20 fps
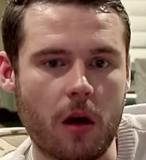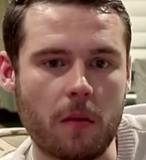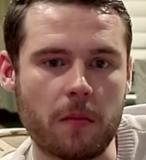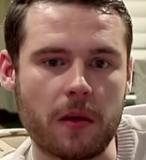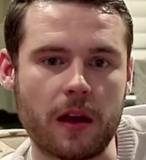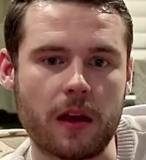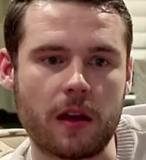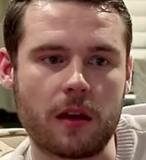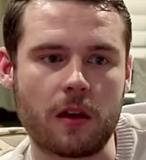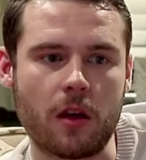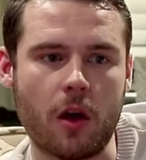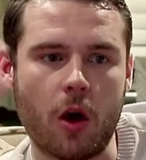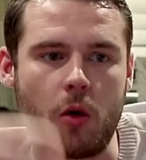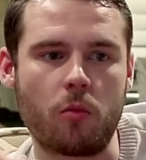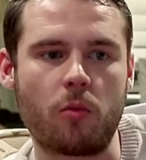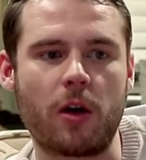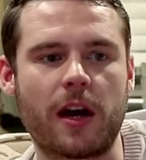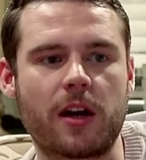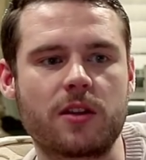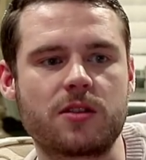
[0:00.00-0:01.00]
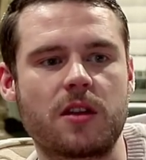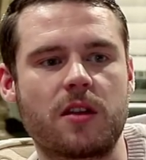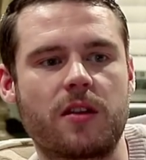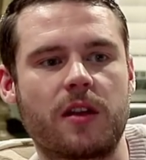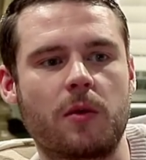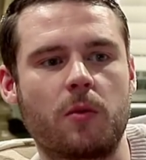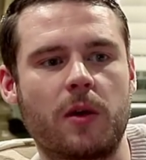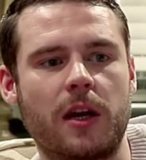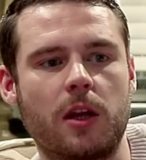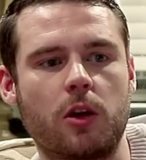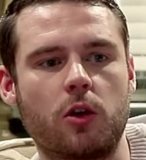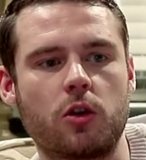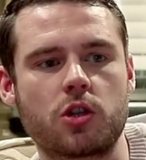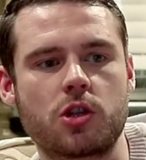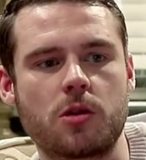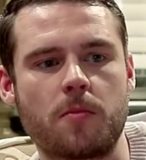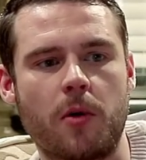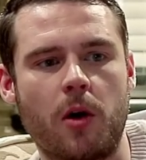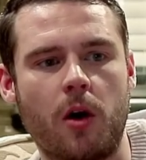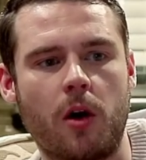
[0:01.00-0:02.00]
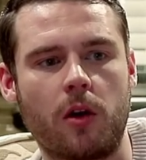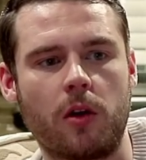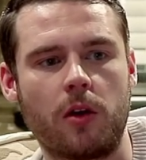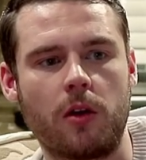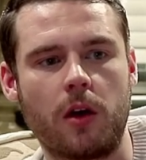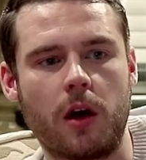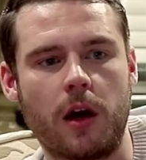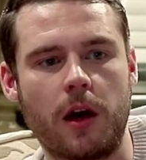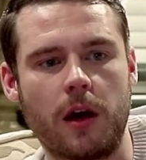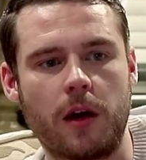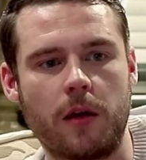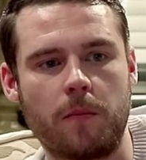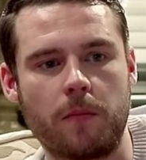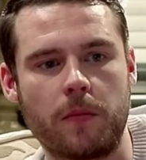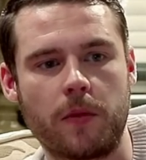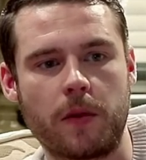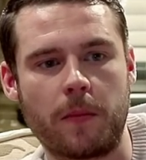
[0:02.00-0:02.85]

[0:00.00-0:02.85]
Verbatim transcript: not being home wreckers. And I think when he looks upon um,